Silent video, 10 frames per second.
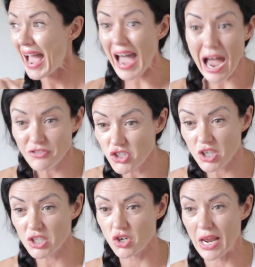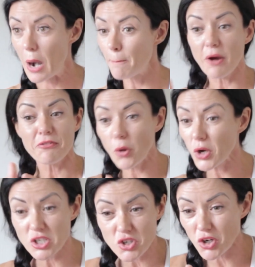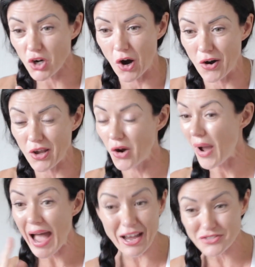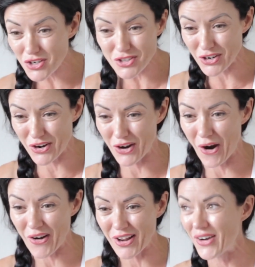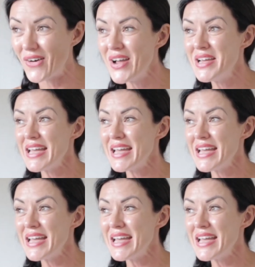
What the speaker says: after you train, before you do your cardio, after you do your cardio.